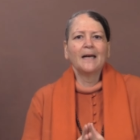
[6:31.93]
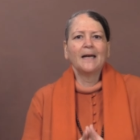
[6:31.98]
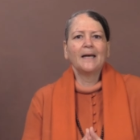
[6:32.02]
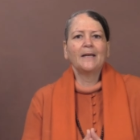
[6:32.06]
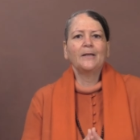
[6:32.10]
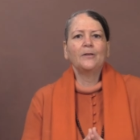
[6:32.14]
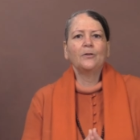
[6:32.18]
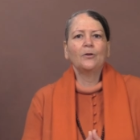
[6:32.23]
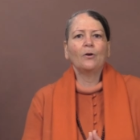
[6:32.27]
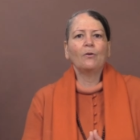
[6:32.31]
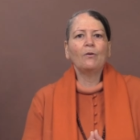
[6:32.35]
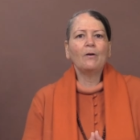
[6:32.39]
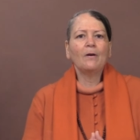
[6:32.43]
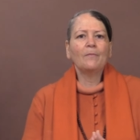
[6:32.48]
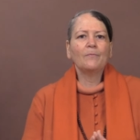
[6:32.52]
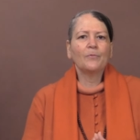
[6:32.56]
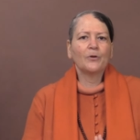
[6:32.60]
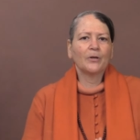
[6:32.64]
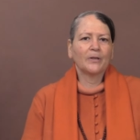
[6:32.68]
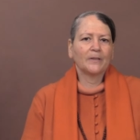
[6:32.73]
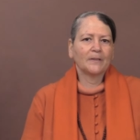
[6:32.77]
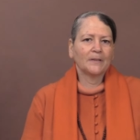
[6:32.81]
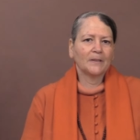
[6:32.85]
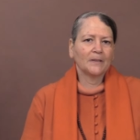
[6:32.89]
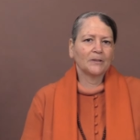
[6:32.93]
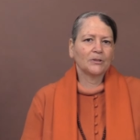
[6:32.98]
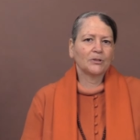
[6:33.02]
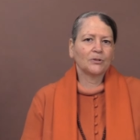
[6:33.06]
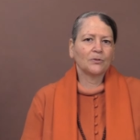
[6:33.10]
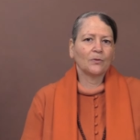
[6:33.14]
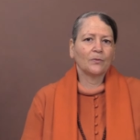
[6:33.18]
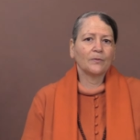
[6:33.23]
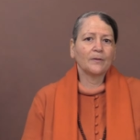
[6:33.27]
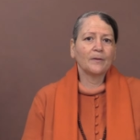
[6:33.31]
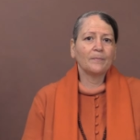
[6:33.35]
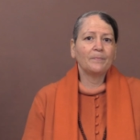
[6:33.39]
And no
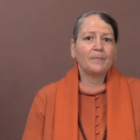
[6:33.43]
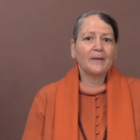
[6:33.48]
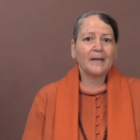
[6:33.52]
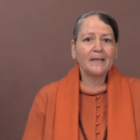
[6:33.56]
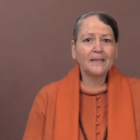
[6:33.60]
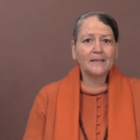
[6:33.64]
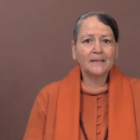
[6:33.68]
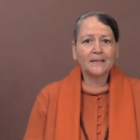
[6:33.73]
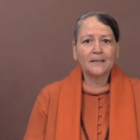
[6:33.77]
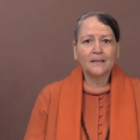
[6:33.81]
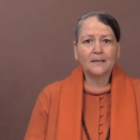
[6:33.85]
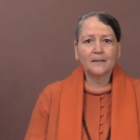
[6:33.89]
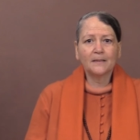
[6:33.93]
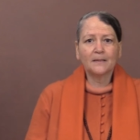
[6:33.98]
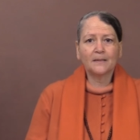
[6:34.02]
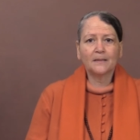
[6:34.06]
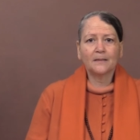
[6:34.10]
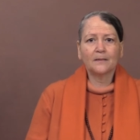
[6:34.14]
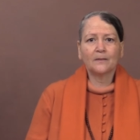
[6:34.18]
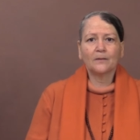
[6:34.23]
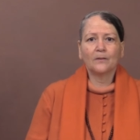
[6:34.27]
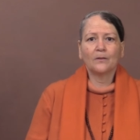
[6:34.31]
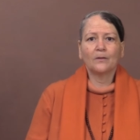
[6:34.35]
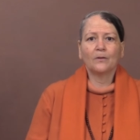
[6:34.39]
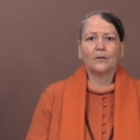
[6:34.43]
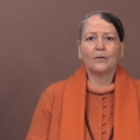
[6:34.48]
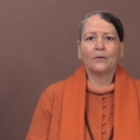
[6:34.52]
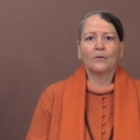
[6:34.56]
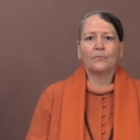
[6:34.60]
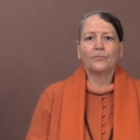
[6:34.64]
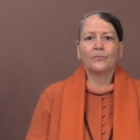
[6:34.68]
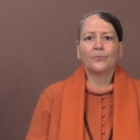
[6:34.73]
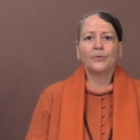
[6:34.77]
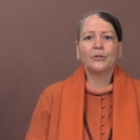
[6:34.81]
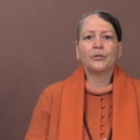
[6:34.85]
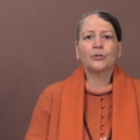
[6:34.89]
awareness on the basis
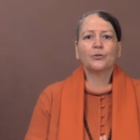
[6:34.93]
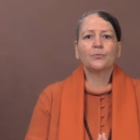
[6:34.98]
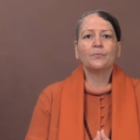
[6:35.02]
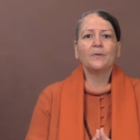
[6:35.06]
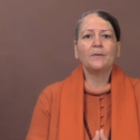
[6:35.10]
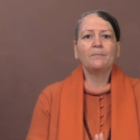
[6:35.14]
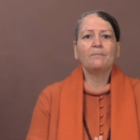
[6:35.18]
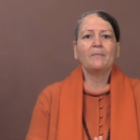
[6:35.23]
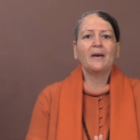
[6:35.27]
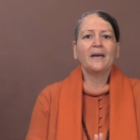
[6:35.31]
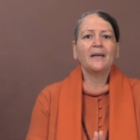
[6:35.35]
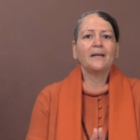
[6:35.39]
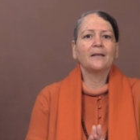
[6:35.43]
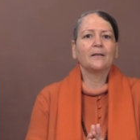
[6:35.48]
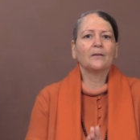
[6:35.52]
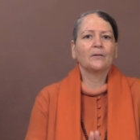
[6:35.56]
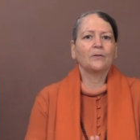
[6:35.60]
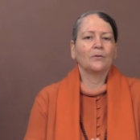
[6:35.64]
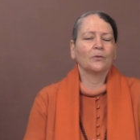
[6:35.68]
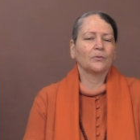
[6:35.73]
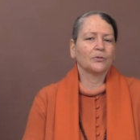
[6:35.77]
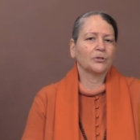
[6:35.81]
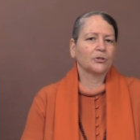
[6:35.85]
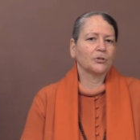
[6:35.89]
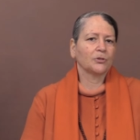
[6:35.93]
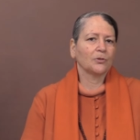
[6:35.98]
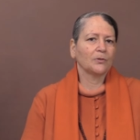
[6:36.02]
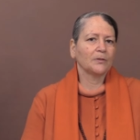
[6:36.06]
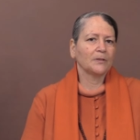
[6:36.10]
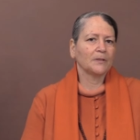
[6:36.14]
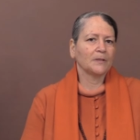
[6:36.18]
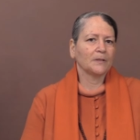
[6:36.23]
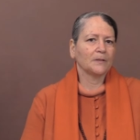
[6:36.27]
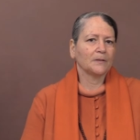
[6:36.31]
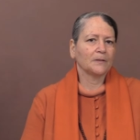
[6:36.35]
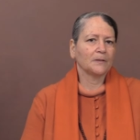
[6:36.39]
of which we make those
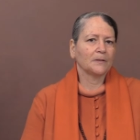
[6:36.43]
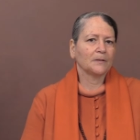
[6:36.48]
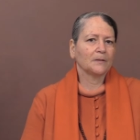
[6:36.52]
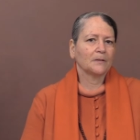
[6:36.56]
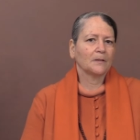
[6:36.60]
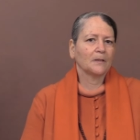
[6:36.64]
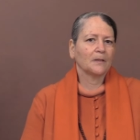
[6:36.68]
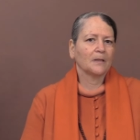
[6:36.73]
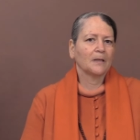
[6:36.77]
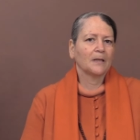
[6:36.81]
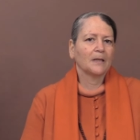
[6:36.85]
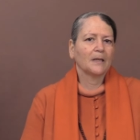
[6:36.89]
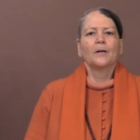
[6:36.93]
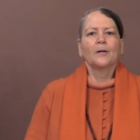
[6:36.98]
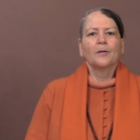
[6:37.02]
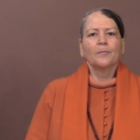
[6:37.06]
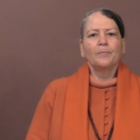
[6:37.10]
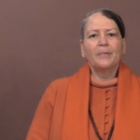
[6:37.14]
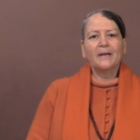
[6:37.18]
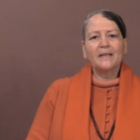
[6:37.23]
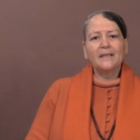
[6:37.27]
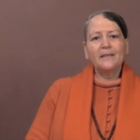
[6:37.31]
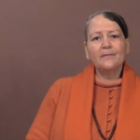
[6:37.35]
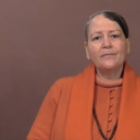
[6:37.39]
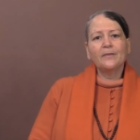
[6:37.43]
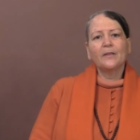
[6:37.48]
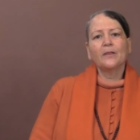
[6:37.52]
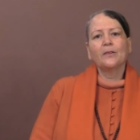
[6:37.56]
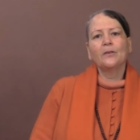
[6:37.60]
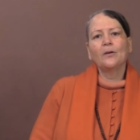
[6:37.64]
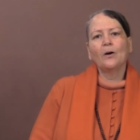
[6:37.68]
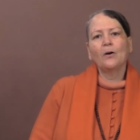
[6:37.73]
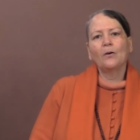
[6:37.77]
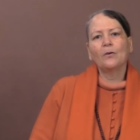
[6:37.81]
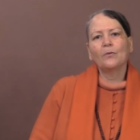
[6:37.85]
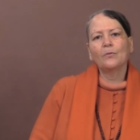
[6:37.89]
choices. But
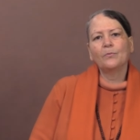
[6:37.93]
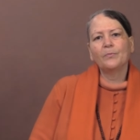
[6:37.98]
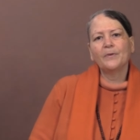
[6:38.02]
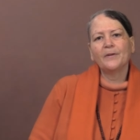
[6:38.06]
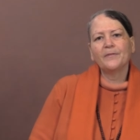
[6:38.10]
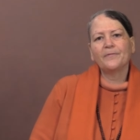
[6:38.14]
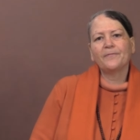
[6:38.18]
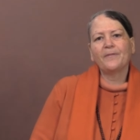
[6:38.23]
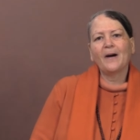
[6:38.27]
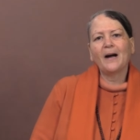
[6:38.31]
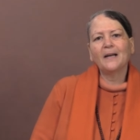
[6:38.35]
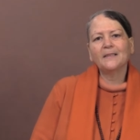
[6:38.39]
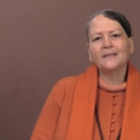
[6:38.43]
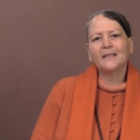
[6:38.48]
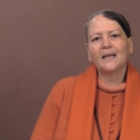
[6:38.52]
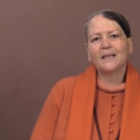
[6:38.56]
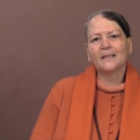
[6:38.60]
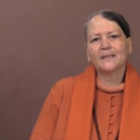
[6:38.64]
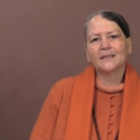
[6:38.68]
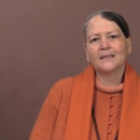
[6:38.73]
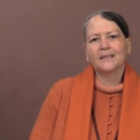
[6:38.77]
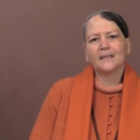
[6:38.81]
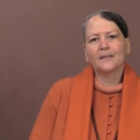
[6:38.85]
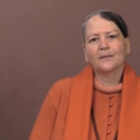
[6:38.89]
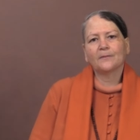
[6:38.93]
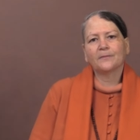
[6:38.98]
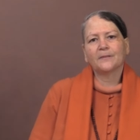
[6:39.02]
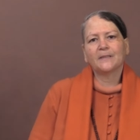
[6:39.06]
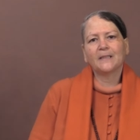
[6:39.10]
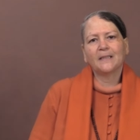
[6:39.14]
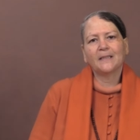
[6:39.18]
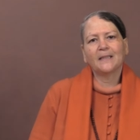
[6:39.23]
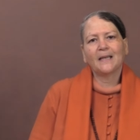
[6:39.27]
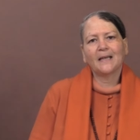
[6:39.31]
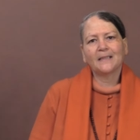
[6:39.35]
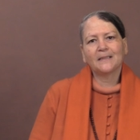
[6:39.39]
even though we find ourselves
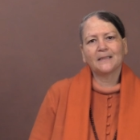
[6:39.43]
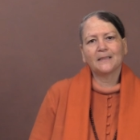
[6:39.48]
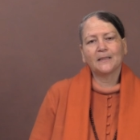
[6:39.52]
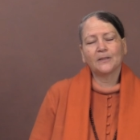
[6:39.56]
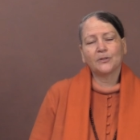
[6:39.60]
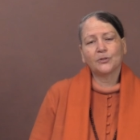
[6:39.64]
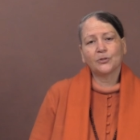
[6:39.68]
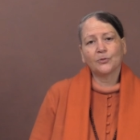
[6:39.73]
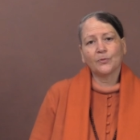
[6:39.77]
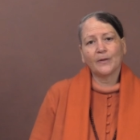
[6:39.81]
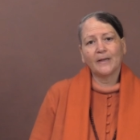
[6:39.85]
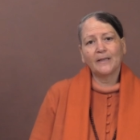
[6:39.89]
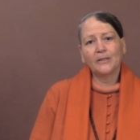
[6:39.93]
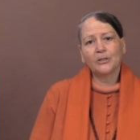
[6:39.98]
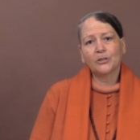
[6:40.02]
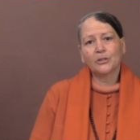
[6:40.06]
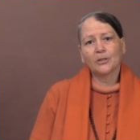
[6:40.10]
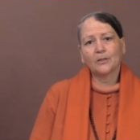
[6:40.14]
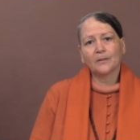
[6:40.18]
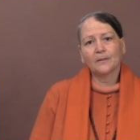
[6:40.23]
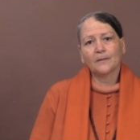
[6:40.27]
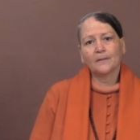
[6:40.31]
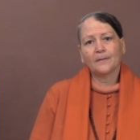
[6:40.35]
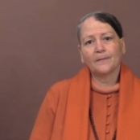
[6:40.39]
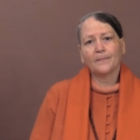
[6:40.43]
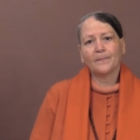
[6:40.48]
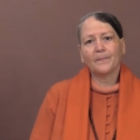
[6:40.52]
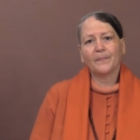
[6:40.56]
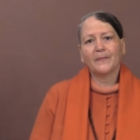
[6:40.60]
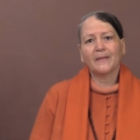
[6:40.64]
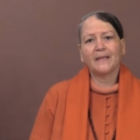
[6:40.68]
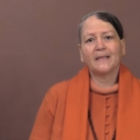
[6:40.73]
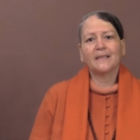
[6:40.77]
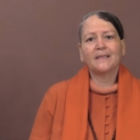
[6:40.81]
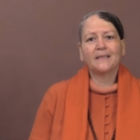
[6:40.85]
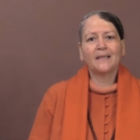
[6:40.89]
in that situation,
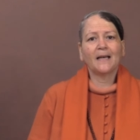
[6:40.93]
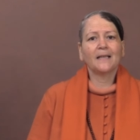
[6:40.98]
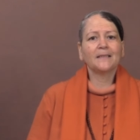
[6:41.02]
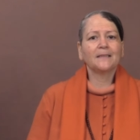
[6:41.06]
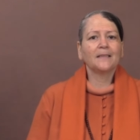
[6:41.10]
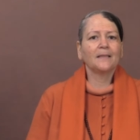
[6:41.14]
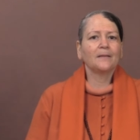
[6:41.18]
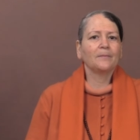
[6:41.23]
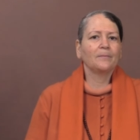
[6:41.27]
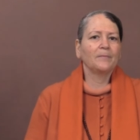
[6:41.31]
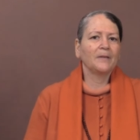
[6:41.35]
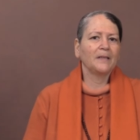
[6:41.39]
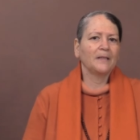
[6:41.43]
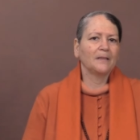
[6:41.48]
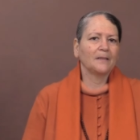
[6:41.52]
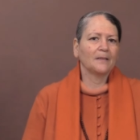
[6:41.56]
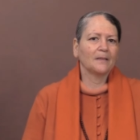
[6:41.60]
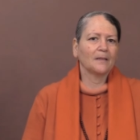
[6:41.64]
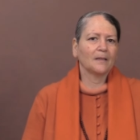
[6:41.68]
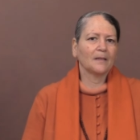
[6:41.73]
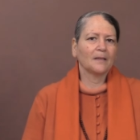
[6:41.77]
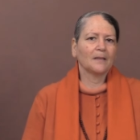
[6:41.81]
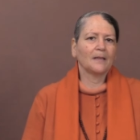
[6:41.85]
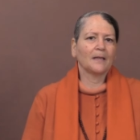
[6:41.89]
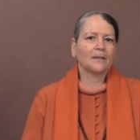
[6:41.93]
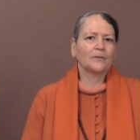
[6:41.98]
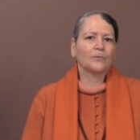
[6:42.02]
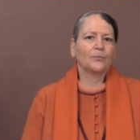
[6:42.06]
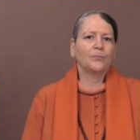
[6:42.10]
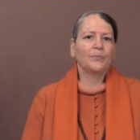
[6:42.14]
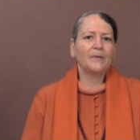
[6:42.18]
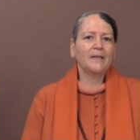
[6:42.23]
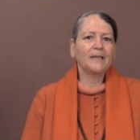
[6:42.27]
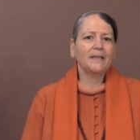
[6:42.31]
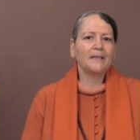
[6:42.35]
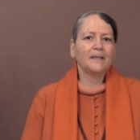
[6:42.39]
it doesn't mean
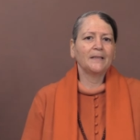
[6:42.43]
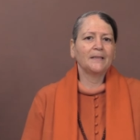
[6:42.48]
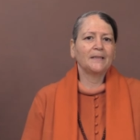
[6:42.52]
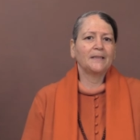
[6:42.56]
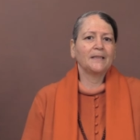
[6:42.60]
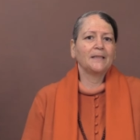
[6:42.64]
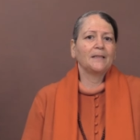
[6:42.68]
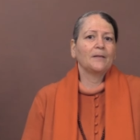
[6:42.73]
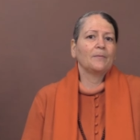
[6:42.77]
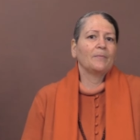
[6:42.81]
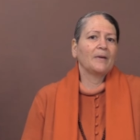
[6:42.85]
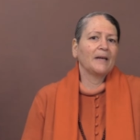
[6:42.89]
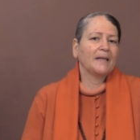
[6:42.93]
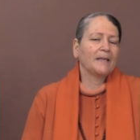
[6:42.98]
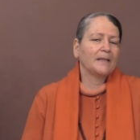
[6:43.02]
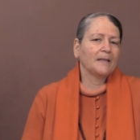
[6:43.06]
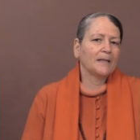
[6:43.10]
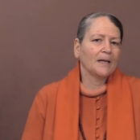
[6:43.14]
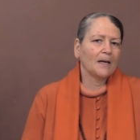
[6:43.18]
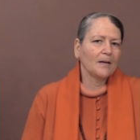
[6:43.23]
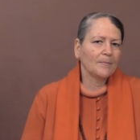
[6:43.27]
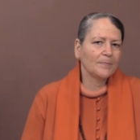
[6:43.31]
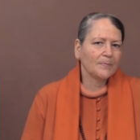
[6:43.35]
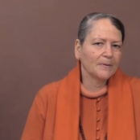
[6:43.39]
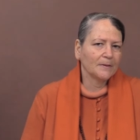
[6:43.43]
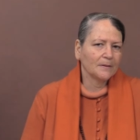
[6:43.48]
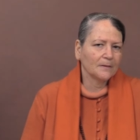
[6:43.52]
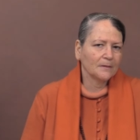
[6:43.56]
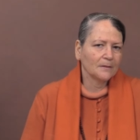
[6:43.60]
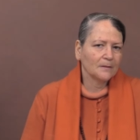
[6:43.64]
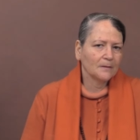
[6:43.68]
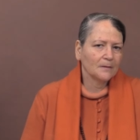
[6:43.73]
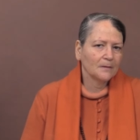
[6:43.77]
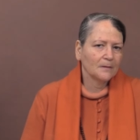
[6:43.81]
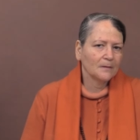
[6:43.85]
that we didn't make it happen,